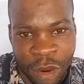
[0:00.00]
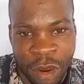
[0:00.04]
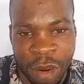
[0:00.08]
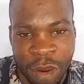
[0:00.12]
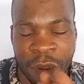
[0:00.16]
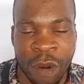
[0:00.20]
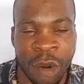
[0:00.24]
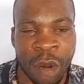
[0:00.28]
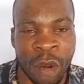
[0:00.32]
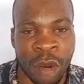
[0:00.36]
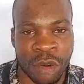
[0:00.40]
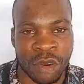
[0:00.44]

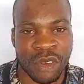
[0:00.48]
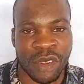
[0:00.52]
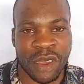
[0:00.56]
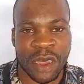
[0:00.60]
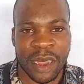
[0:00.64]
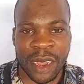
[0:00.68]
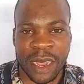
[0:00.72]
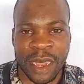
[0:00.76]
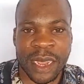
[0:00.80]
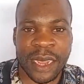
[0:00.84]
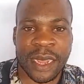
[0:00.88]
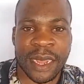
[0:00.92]
Claude,
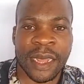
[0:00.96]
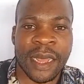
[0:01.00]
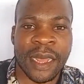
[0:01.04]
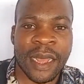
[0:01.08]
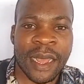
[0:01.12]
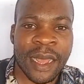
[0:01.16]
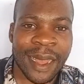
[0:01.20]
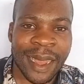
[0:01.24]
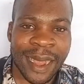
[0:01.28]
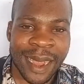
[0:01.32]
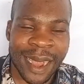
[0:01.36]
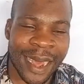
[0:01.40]

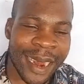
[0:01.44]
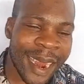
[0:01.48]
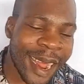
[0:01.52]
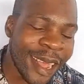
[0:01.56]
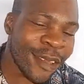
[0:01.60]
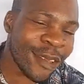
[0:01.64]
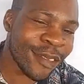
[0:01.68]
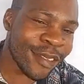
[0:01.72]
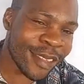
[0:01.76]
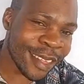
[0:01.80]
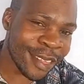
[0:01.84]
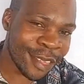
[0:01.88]
can I
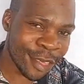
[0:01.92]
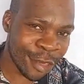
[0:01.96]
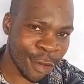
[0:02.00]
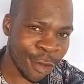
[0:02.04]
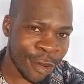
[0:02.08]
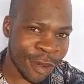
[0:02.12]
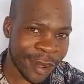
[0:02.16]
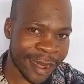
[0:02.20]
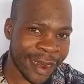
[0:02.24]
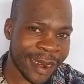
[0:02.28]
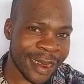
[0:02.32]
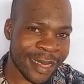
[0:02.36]
use this to
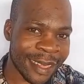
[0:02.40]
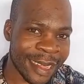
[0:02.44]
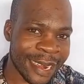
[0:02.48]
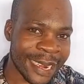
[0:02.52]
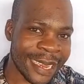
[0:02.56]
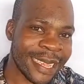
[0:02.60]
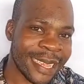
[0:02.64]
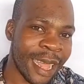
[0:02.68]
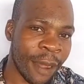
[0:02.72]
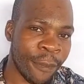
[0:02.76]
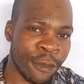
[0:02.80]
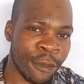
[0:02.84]
create a
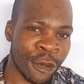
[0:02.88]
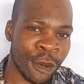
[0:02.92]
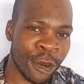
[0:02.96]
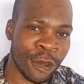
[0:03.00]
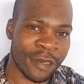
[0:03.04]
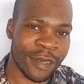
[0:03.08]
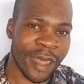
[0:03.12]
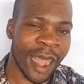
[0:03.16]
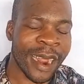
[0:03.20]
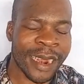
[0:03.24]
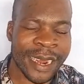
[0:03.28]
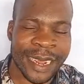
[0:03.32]
digital
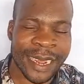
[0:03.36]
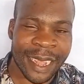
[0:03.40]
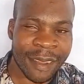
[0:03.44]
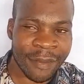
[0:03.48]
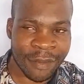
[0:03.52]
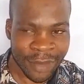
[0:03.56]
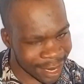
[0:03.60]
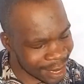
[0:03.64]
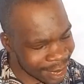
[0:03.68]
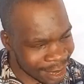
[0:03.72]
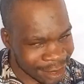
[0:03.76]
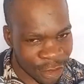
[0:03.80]
product? And he gave
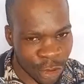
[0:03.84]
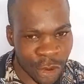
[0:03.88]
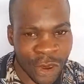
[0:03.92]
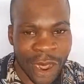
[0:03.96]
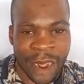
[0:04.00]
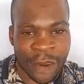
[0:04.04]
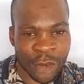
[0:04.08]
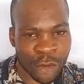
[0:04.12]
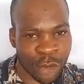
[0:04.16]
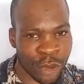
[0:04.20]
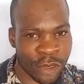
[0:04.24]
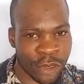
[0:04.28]
me, yes, you
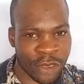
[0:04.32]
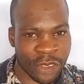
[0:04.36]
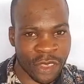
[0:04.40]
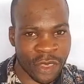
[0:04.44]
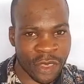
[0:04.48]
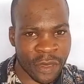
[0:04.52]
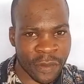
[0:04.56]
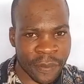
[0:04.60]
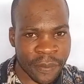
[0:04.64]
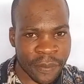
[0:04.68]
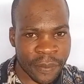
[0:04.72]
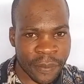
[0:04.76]
can do it.
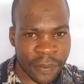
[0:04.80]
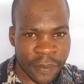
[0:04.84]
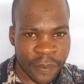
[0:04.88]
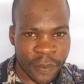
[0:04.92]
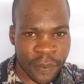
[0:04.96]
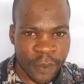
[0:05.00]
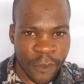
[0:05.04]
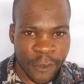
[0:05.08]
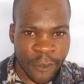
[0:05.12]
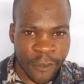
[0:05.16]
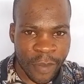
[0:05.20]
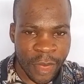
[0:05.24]

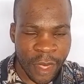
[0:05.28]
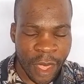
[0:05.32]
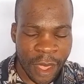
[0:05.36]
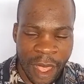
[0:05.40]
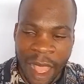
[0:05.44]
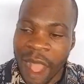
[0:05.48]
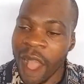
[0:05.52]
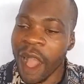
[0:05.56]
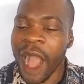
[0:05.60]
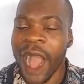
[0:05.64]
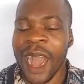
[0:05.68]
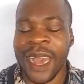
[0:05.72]

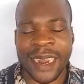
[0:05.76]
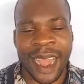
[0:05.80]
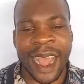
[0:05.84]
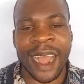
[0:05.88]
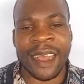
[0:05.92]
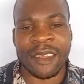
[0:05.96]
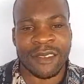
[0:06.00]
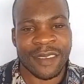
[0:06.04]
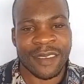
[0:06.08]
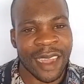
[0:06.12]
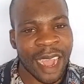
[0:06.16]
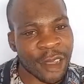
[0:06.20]

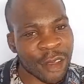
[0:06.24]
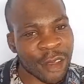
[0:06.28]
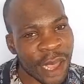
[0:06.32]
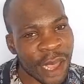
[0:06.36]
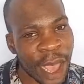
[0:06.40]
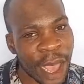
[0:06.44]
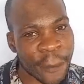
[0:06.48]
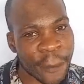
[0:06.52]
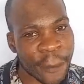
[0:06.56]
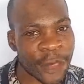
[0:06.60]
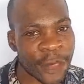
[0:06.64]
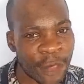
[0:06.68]
And I asked,
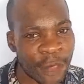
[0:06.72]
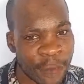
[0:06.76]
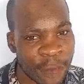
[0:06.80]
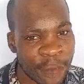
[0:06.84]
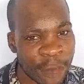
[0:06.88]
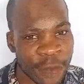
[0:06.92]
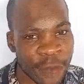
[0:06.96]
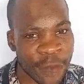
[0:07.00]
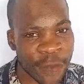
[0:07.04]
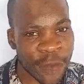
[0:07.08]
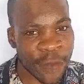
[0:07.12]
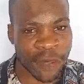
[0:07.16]
can you help me
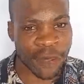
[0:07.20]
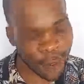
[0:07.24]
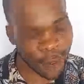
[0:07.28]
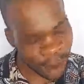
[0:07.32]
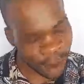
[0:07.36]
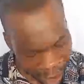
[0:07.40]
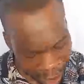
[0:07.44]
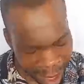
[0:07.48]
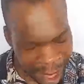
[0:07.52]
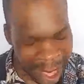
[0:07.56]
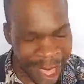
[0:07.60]
to build it?